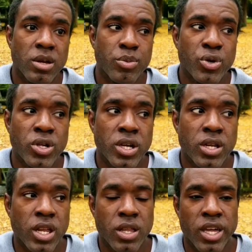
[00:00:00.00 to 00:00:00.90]

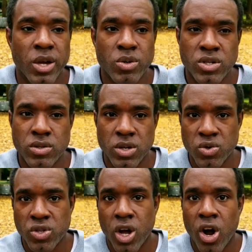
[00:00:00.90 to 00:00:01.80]
bullied, and it was
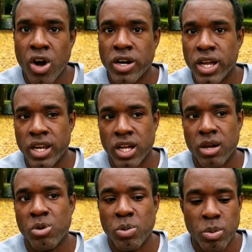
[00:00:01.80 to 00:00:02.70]
really hard to kind of
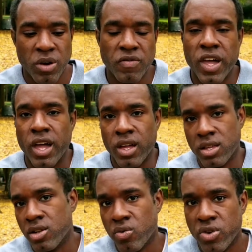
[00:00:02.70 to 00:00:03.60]
come up above that
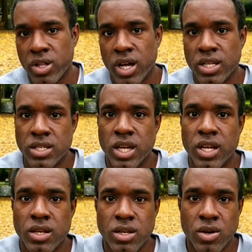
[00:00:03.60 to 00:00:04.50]
and realize
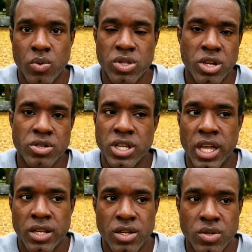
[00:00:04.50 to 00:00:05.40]
that what they're
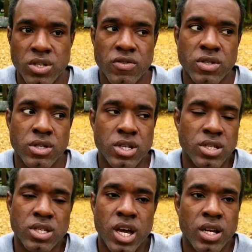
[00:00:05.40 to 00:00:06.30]
saying to you
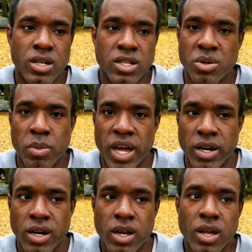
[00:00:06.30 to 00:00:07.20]
it doesn't
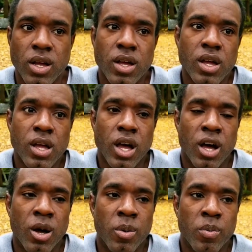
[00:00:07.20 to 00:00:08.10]
matter.
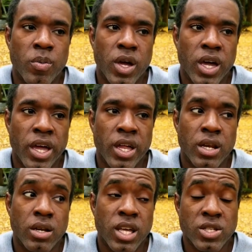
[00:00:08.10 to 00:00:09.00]

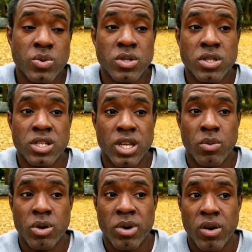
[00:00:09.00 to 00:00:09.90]
And that's one of the things
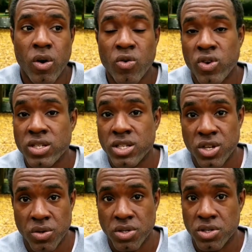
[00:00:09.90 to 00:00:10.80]
one of my old wrestling
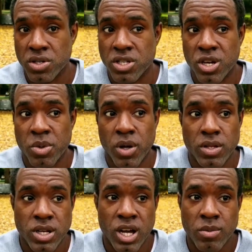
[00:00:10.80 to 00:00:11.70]
coaches used to tell me all
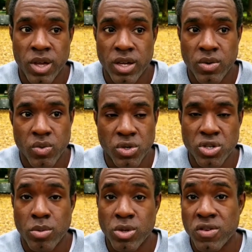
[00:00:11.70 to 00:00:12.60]
the time, when you
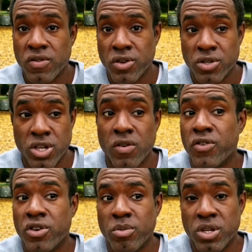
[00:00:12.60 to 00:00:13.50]
start believing in yourself,
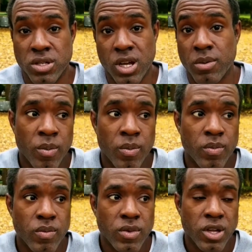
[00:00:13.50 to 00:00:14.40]
you're gonna be unstoppable.
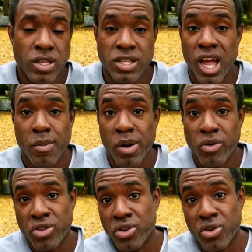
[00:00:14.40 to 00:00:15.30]
At the time I
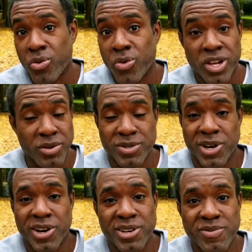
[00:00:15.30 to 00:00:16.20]
really didn't know what he was
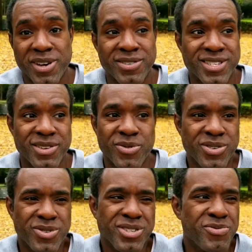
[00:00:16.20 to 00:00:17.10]
talking about. I was
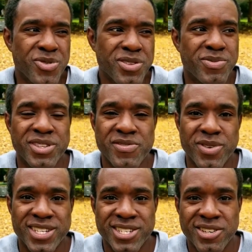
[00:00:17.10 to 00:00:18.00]
what do you mean believe in
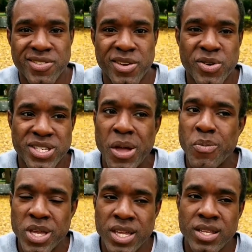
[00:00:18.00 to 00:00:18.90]
myself? What does that
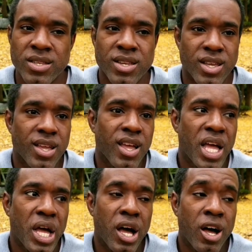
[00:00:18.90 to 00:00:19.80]
mean?
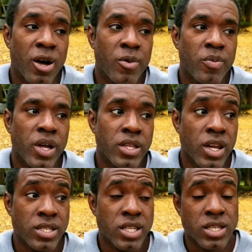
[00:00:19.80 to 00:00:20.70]
And then
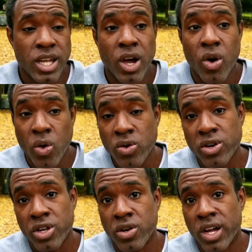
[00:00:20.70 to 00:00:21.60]
as I got older,
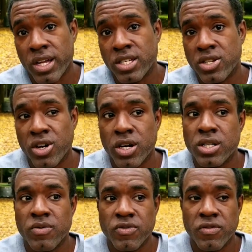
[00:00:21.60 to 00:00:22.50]
I started
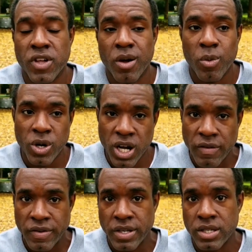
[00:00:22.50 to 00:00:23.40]
to develop more
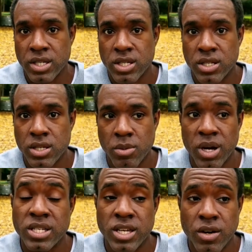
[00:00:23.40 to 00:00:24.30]
confidence in
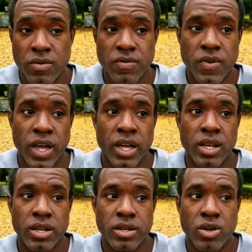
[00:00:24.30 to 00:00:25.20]
myself
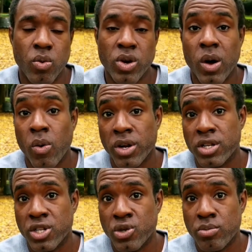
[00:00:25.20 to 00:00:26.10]
and what I
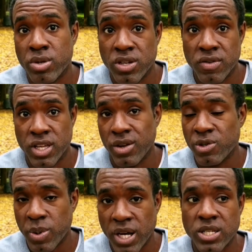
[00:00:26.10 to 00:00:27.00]
wanted to do and believing that it
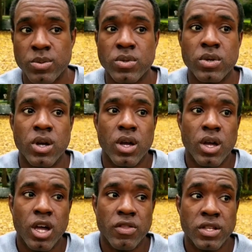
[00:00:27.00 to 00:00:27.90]
was possible,
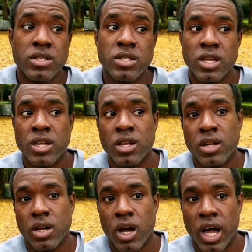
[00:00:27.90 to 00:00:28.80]
and then
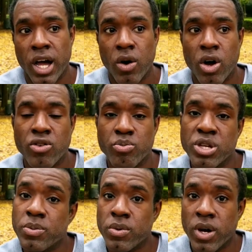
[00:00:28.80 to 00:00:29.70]
seeing how other
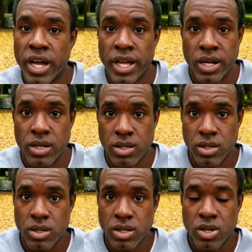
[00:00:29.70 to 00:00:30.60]
people had
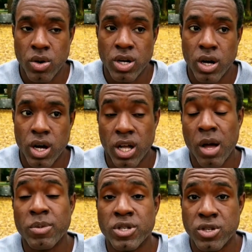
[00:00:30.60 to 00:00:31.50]

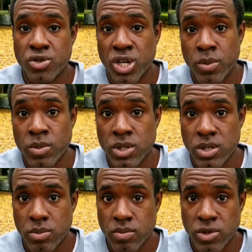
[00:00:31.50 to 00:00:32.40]
accomplished their
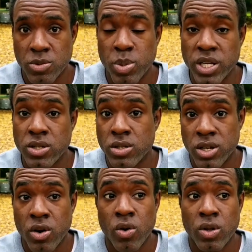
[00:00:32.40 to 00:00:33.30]
dreams just based on
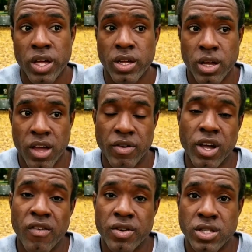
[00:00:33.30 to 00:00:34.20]
their own having
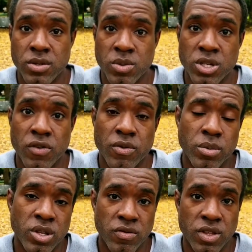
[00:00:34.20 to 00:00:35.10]
confidence in themselves and
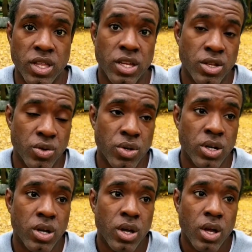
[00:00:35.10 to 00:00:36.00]
believing that they could do it.